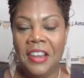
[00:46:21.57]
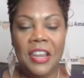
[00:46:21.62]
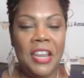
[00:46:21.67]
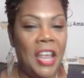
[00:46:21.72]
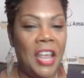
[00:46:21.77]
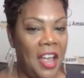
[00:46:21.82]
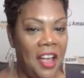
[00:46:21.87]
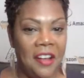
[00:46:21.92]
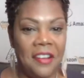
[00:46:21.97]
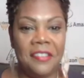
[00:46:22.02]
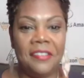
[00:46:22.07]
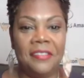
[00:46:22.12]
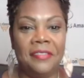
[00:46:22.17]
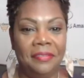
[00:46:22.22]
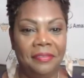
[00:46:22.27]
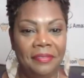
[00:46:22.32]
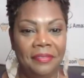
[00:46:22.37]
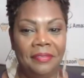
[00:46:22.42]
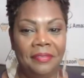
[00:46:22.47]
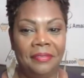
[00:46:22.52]
No,
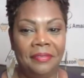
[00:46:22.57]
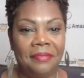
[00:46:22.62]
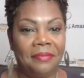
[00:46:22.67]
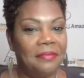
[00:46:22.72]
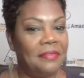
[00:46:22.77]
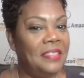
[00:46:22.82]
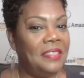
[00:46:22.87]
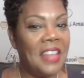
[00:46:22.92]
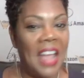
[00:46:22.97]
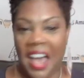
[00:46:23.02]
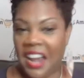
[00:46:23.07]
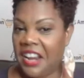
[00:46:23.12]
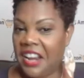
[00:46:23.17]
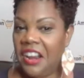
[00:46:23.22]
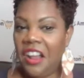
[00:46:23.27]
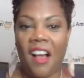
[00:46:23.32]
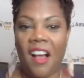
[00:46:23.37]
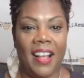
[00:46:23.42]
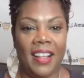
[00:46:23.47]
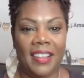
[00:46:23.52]
not
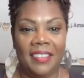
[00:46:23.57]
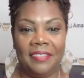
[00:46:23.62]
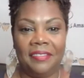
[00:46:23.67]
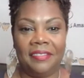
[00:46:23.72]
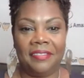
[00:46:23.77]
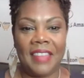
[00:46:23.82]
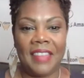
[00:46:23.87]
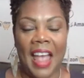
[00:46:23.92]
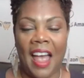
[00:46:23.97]
at all.